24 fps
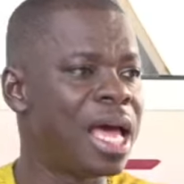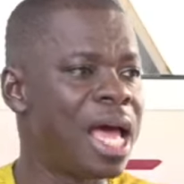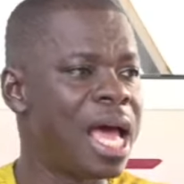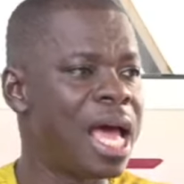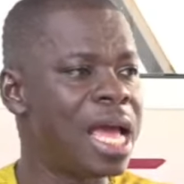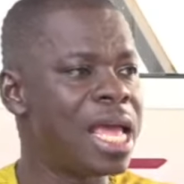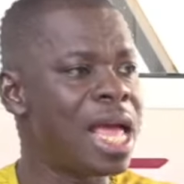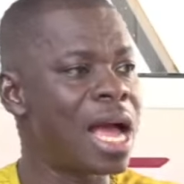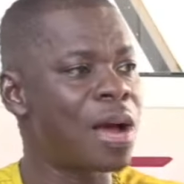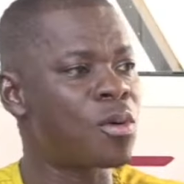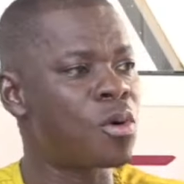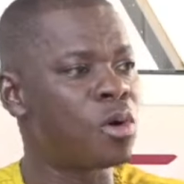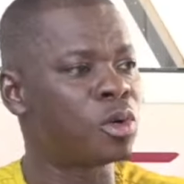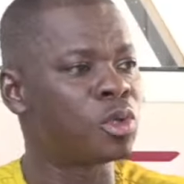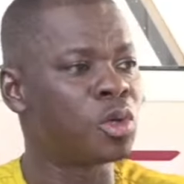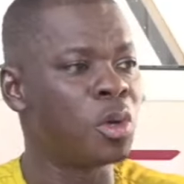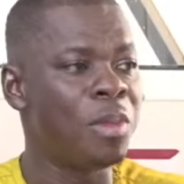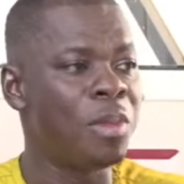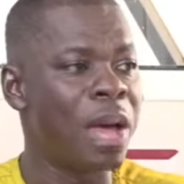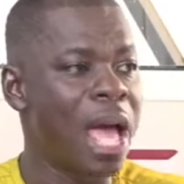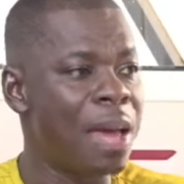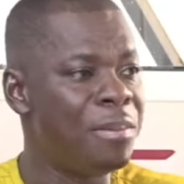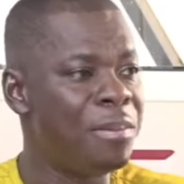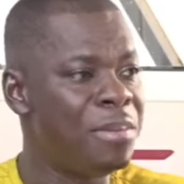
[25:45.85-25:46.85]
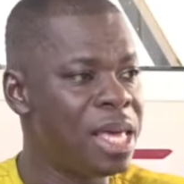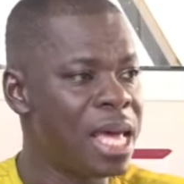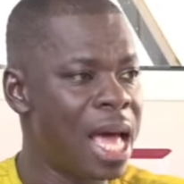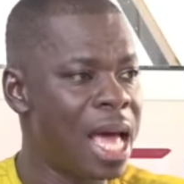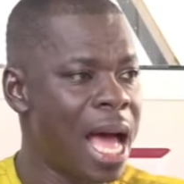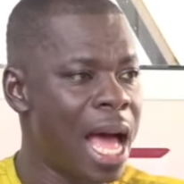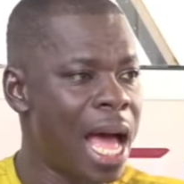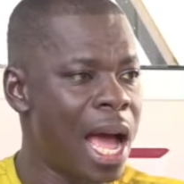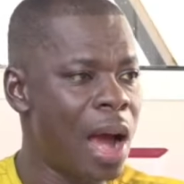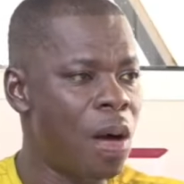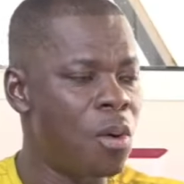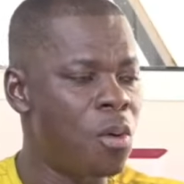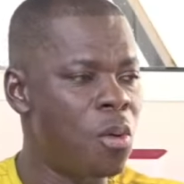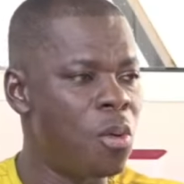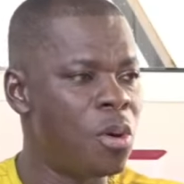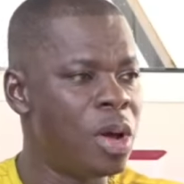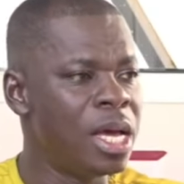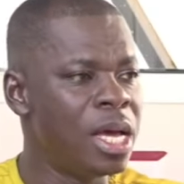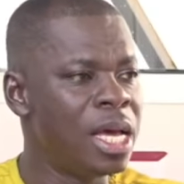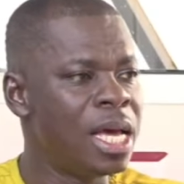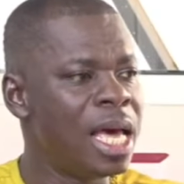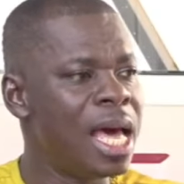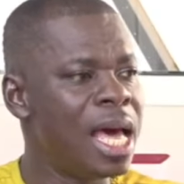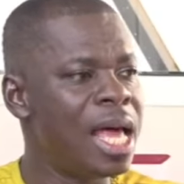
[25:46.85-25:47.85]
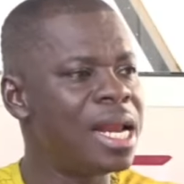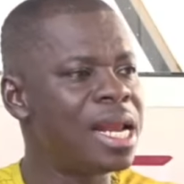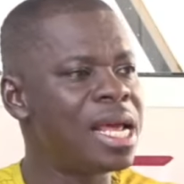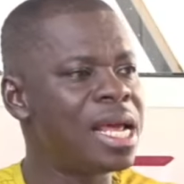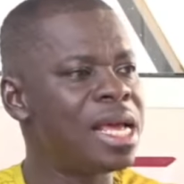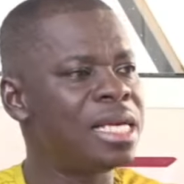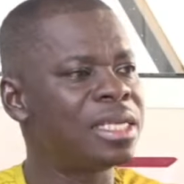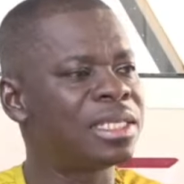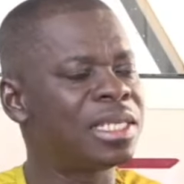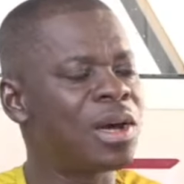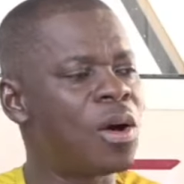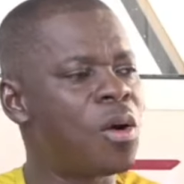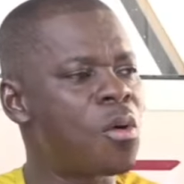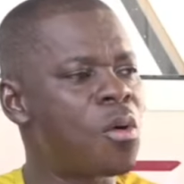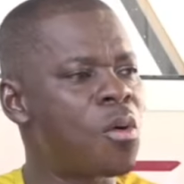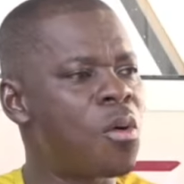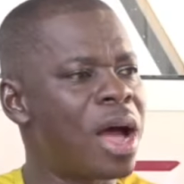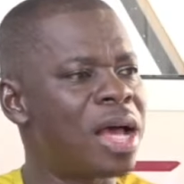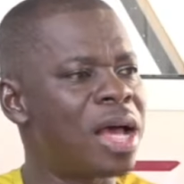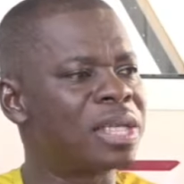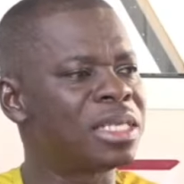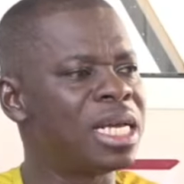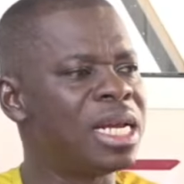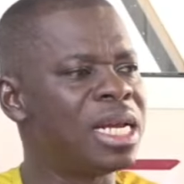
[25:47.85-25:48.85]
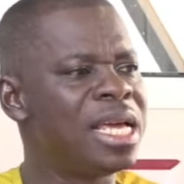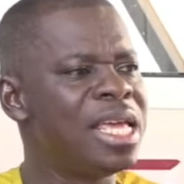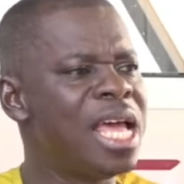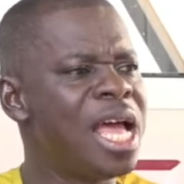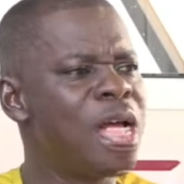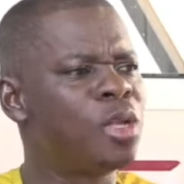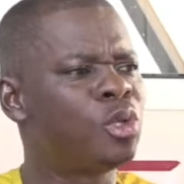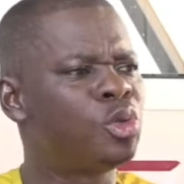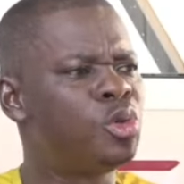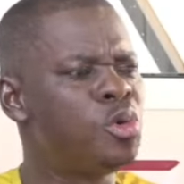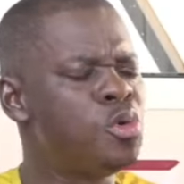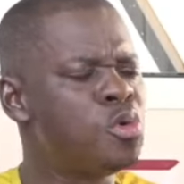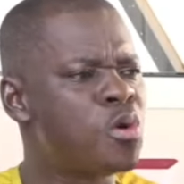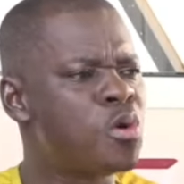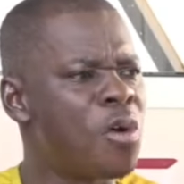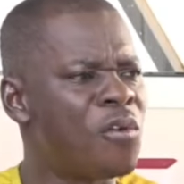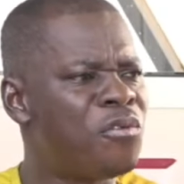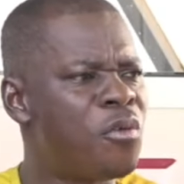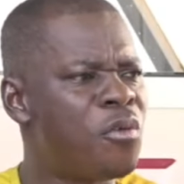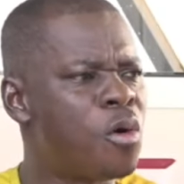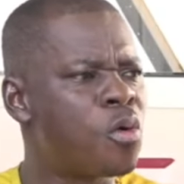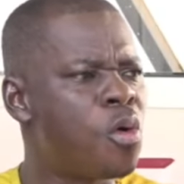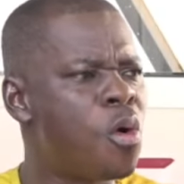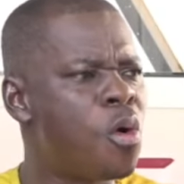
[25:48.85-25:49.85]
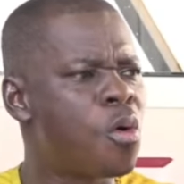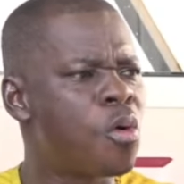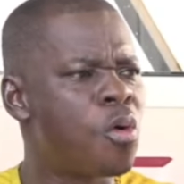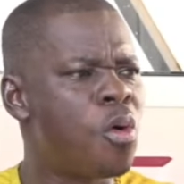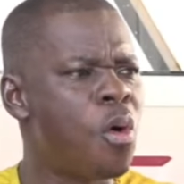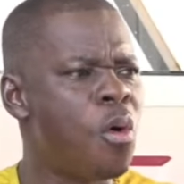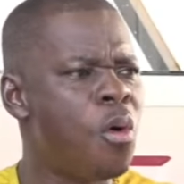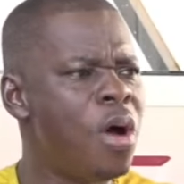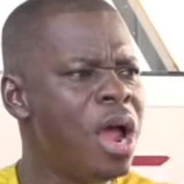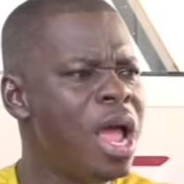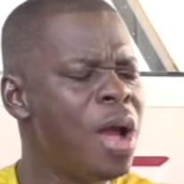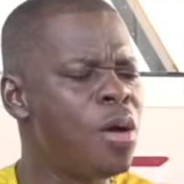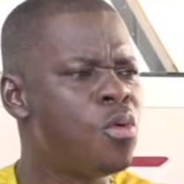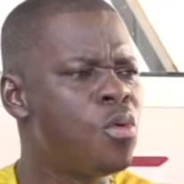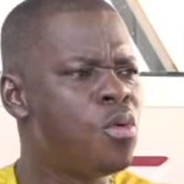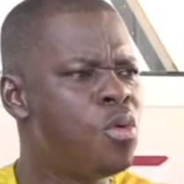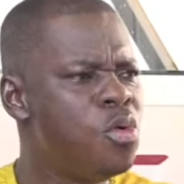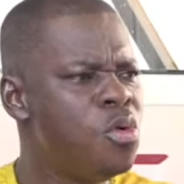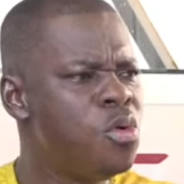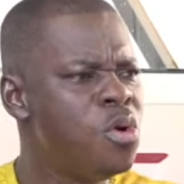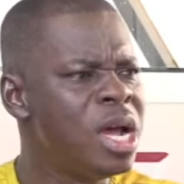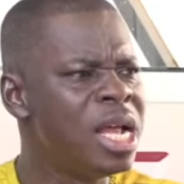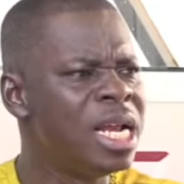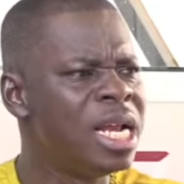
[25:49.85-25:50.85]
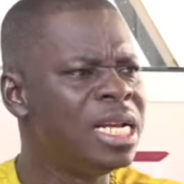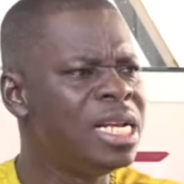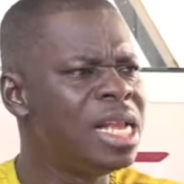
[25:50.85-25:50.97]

Yakoso, baby, and they say, yeah, said, ye tunko for coco, egu,